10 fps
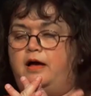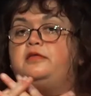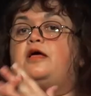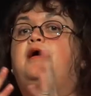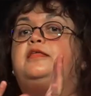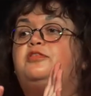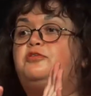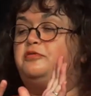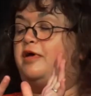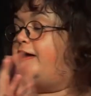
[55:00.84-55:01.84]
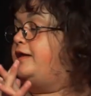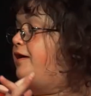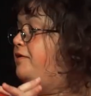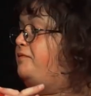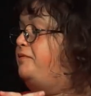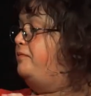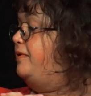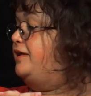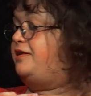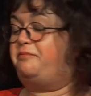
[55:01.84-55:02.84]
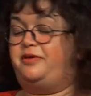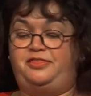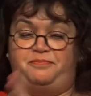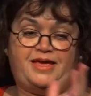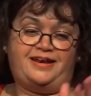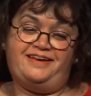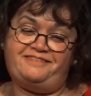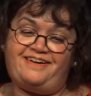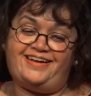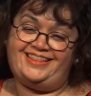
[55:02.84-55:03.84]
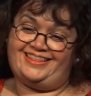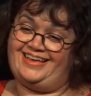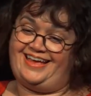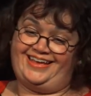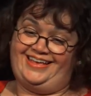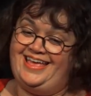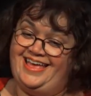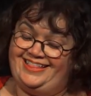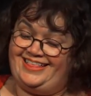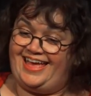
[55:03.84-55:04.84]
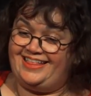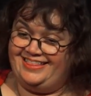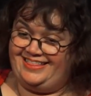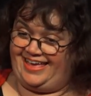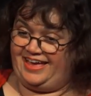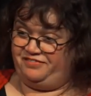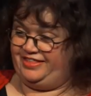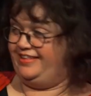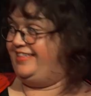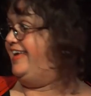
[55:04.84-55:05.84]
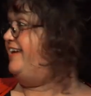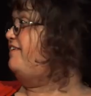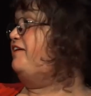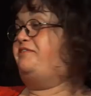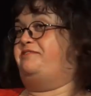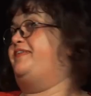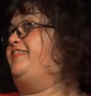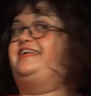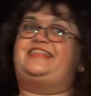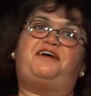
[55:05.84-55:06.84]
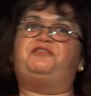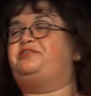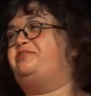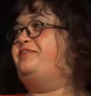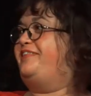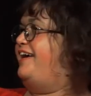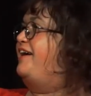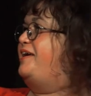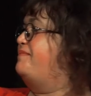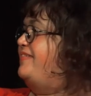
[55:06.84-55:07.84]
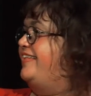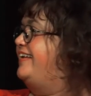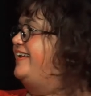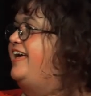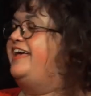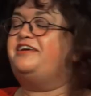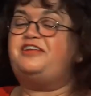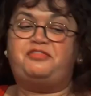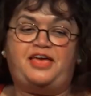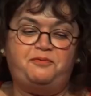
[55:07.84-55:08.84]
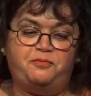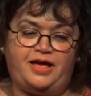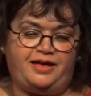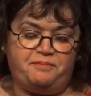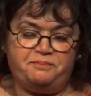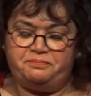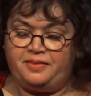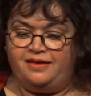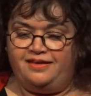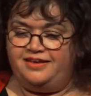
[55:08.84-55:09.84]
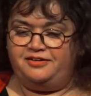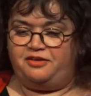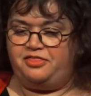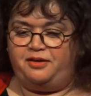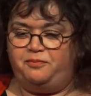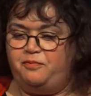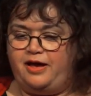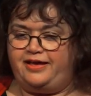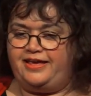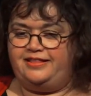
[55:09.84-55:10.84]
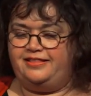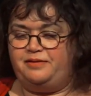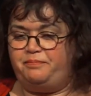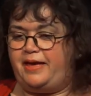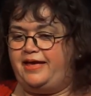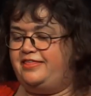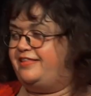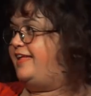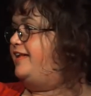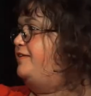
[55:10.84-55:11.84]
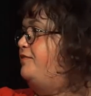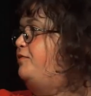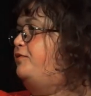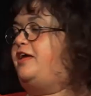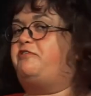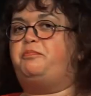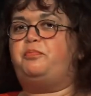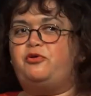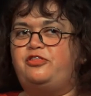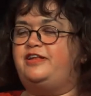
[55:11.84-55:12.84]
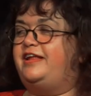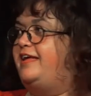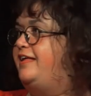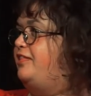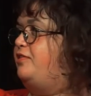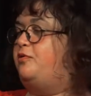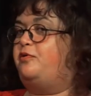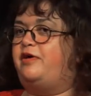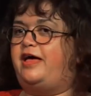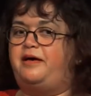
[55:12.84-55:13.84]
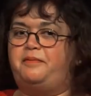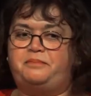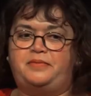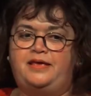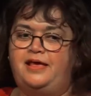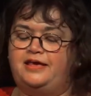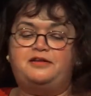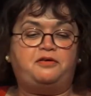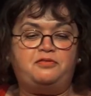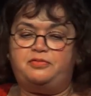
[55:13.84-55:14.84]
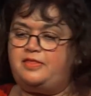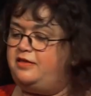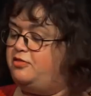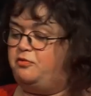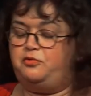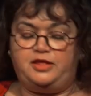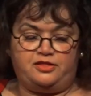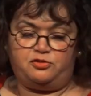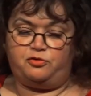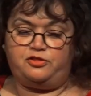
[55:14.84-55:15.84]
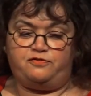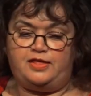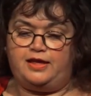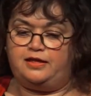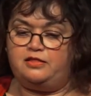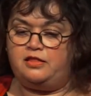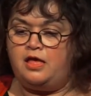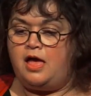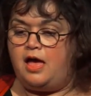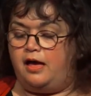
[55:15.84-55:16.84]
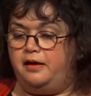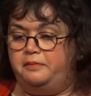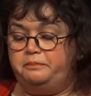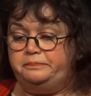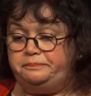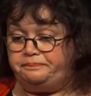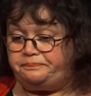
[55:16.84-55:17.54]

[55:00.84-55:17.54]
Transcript: I, I do, I know, you know, with the men I write that I tend to have these heroes with these outdoor types and, you know, they, um, you know, they work in the Badger Centre or they're a botanist or, um, you know, they do all these sorts of things. Um,